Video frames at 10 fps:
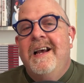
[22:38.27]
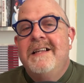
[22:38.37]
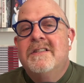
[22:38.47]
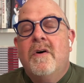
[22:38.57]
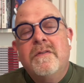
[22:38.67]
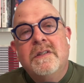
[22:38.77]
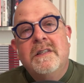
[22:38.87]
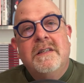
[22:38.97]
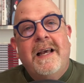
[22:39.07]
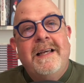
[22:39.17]
It's
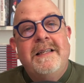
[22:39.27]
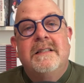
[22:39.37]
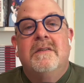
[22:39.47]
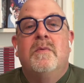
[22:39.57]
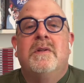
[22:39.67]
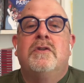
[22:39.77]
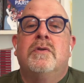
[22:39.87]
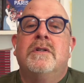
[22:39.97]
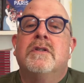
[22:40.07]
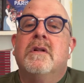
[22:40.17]
often eaten with a
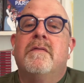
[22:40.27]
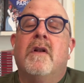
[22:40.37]
drizzle of